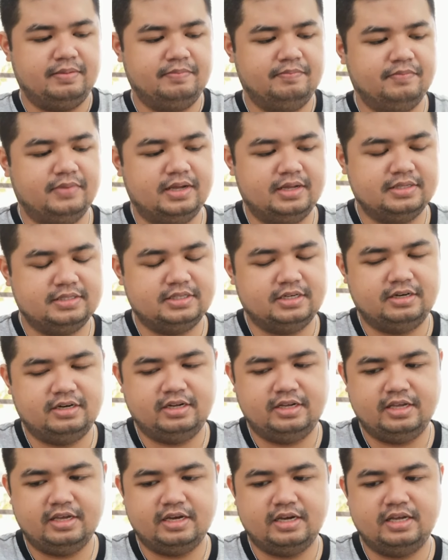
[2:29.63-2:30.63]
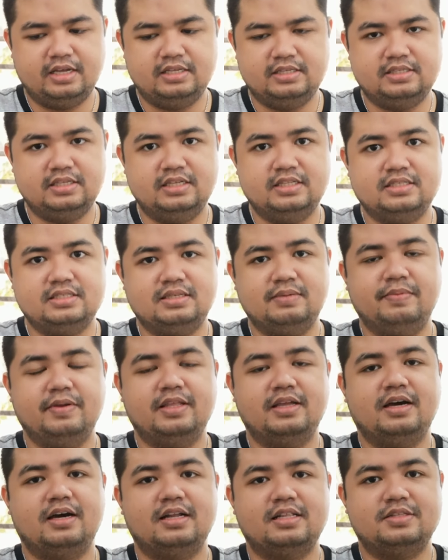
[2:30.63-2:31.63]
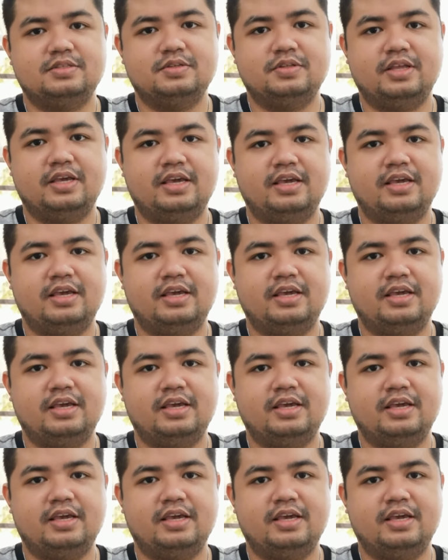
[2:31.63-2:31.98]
I'm sorry guys, it's a bit hot